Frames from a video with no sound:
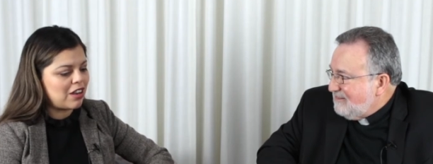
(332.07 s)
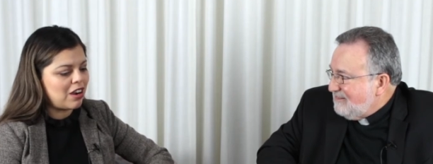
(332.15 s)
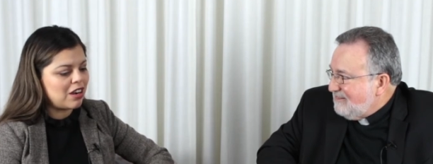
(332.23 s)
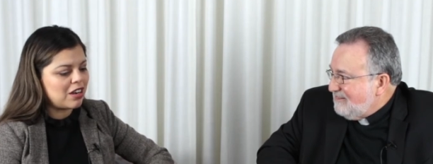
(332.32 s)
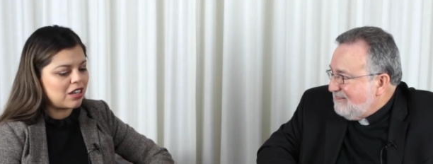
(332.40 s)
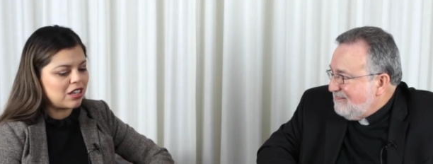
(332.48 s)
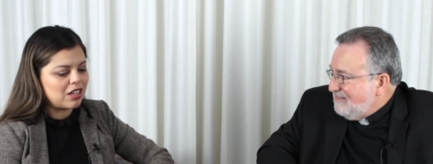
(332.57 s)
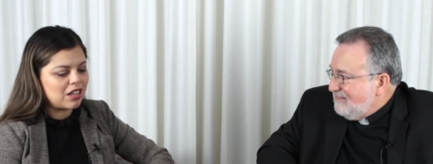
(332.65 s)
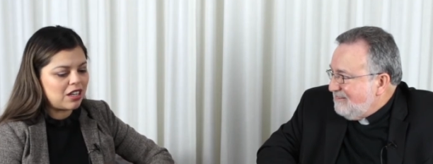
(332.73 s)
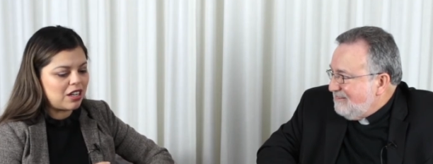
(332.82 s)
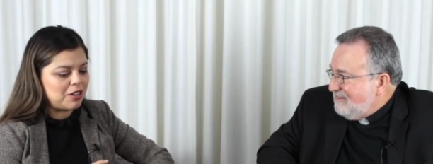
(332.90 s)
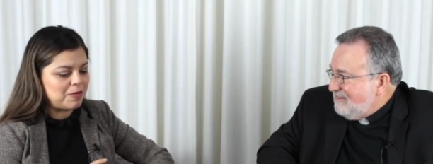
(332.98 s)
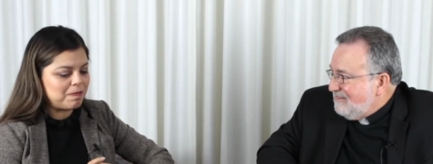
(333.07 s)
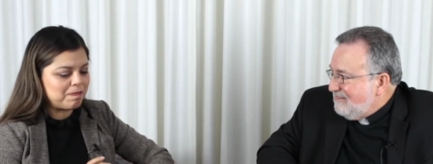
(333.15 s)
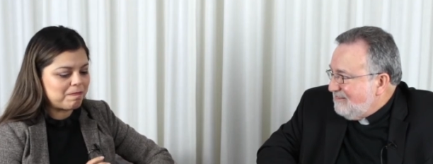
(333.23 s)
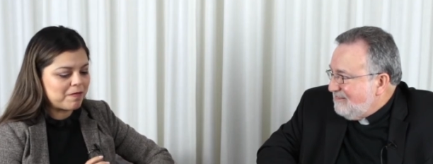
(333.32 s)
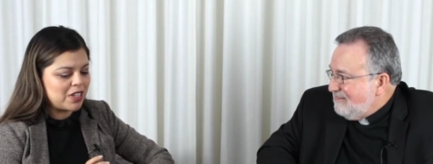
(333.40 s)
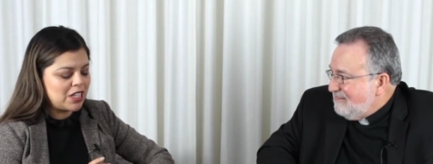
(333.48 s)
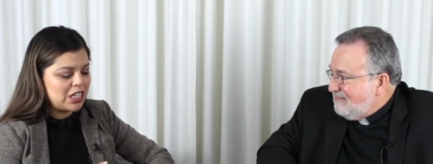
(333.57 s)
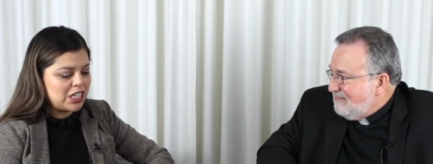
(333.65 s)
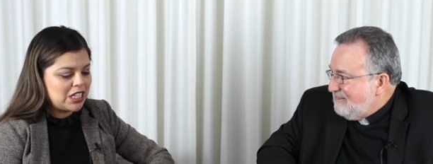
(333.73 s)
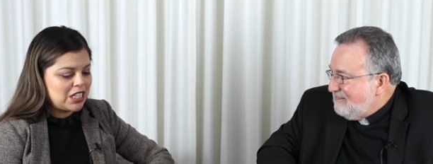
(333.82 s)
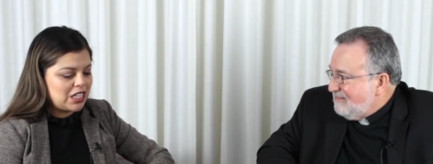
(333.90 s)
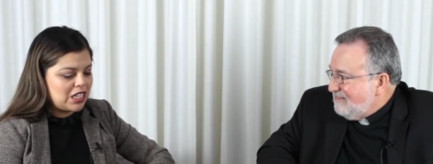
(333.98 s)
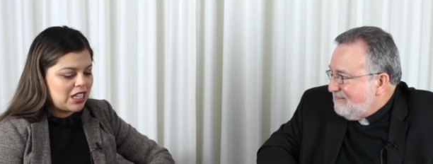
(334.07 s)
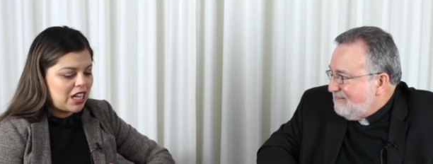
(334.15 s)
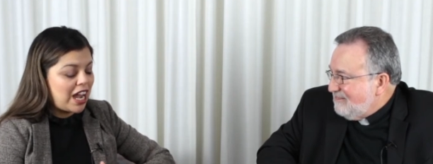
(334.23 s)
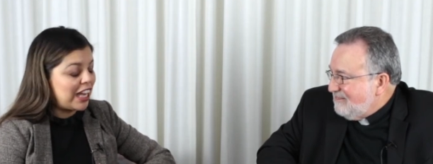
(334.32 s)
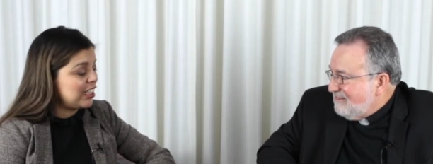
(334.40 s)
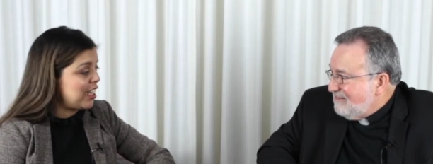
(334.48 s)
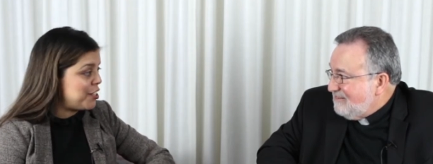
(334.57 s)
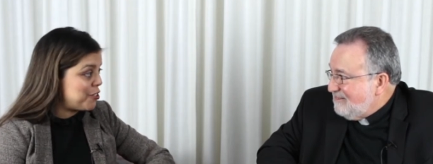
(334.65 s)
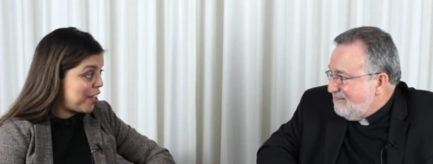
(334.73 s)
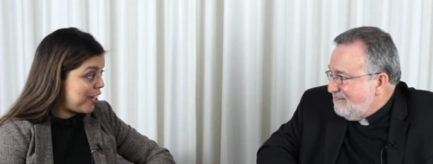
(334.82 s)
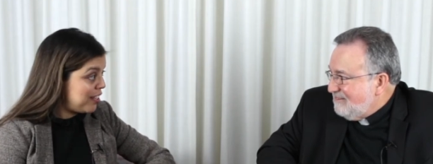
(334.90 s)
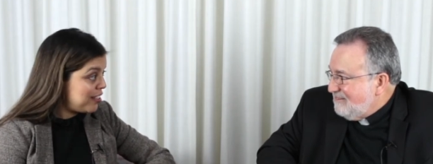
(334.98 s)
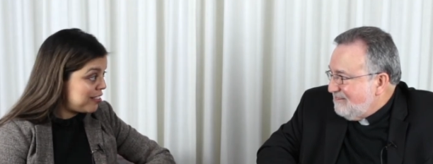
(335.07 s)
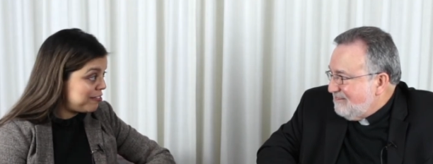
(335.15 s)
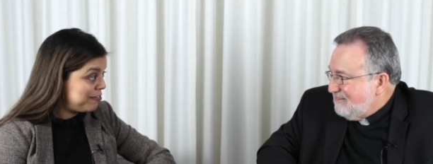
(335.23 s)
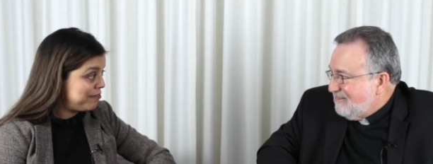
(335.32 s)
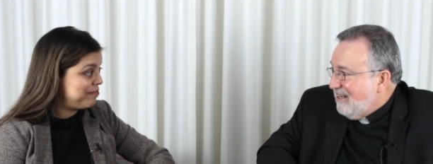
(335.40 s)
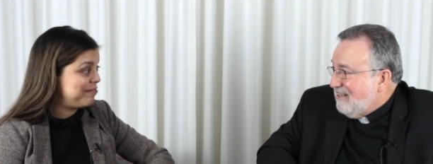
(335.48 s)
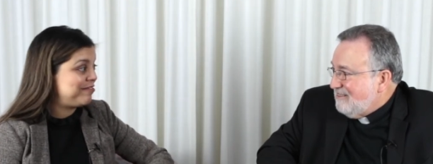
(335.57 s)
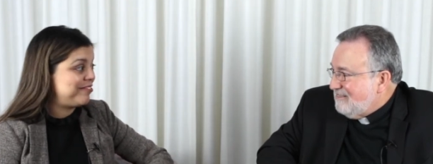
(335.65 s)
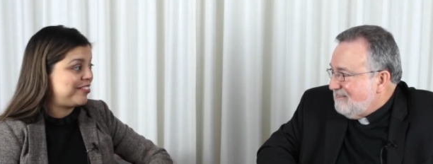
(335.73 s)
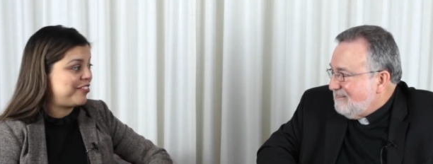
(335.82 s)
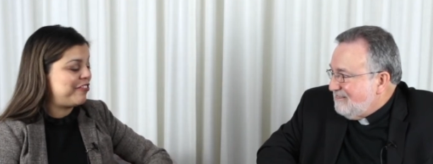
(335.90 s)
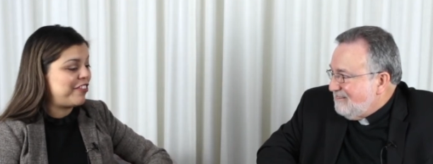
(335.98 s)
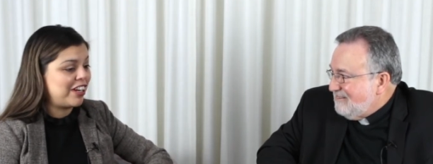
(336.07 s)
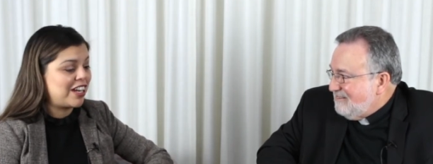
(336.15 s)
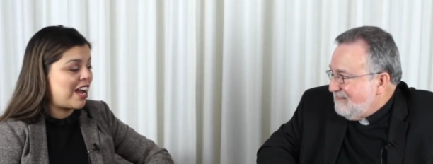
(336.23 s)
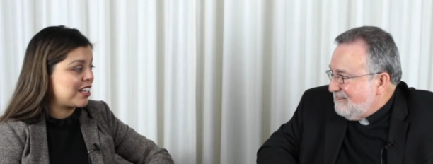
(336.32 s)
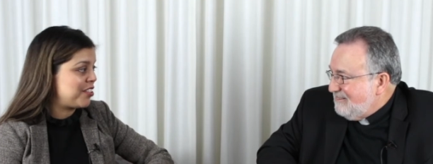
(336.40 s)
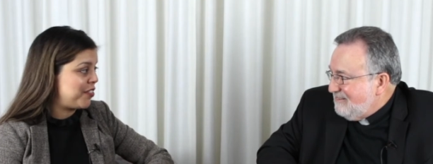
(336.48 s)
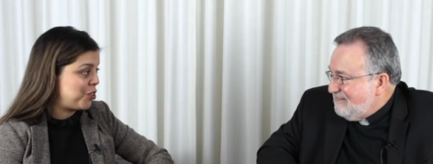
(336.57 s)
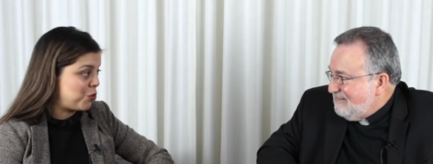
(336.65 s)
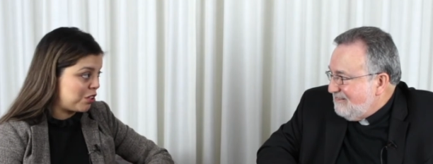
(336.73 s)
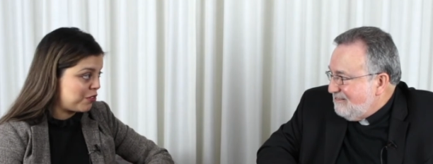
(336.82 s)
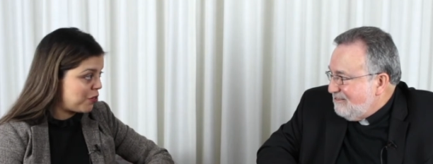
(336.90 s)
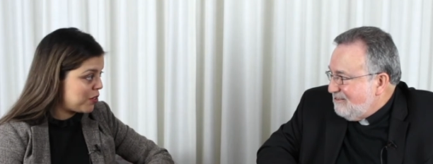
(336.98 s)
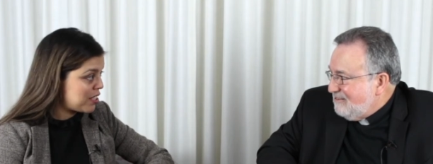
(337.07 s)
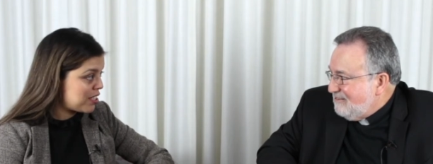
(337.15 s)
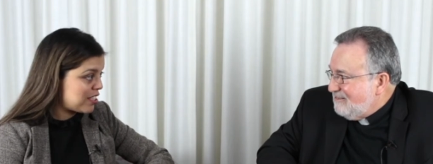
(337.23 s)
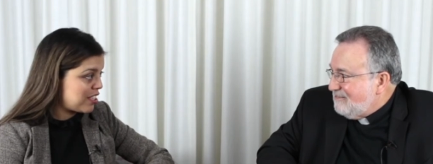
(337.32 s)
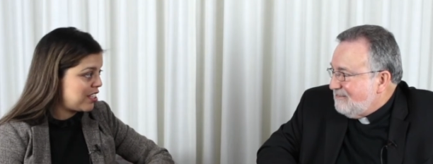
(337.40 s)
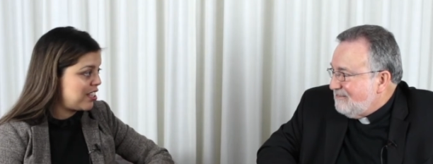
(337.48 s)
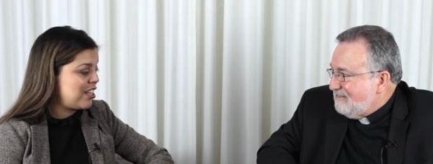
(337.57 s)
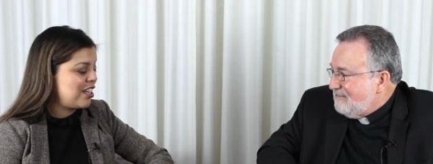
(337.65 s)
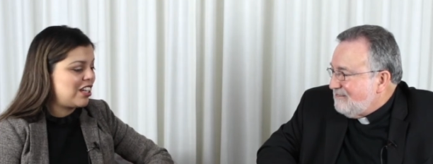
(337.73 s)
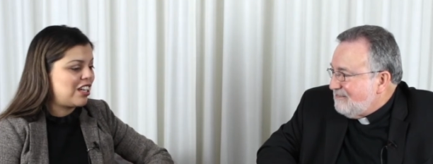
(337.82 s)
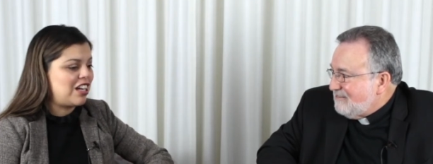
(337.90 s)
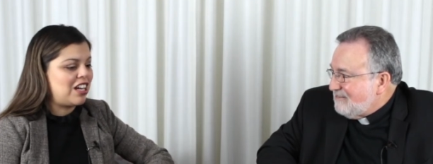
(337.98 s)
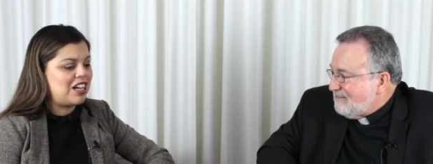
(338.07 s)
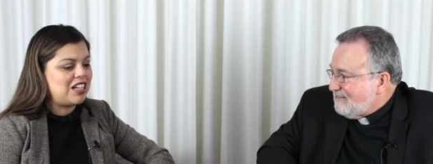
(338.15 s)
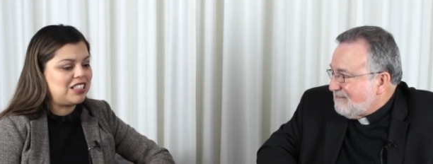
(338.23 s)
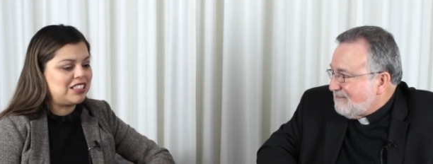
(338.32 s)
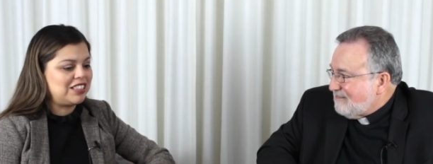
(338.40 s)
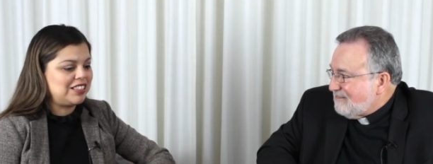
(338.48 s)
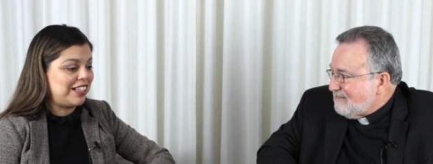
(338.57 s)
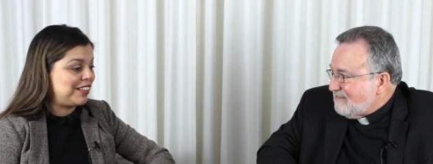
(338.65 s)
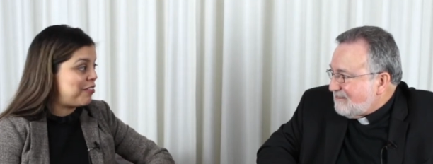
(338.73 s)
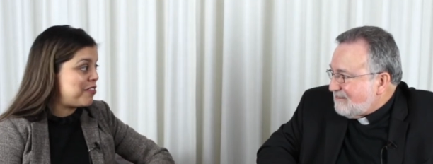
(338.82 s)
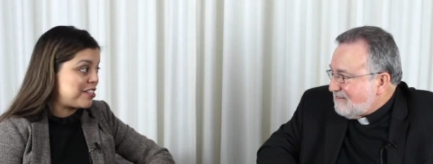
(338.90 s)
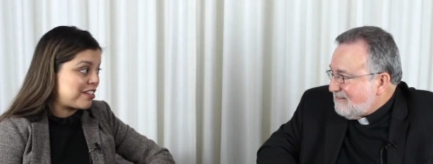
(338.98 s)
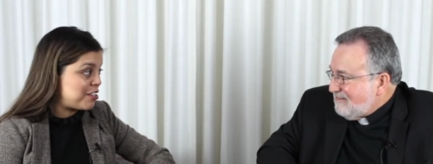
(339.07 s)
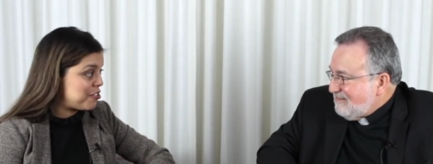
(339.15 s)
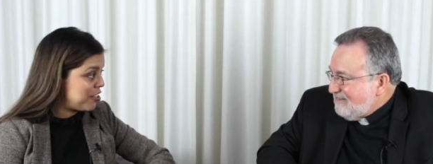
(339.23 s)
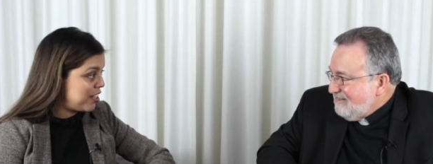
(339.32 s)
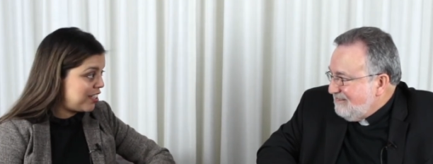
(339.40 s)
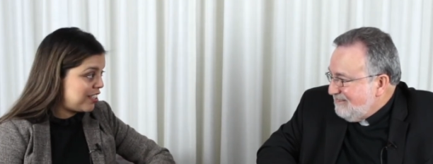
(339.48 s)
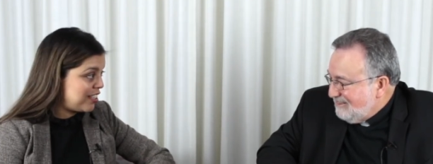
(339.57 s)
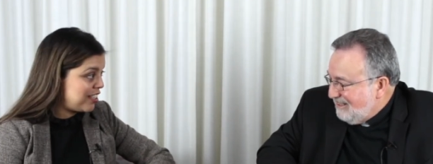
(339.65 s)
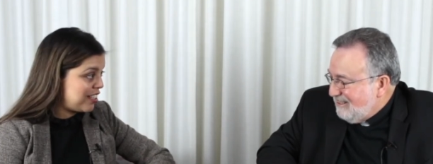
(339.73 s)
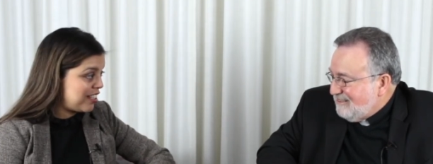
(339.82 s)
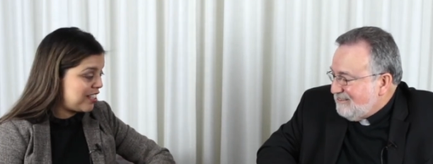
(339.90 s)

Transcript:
Speaker 1: are um, highly educated. Yeah. Very active in the workforce. Mm-hmm. Uh, they love this country. Yeah.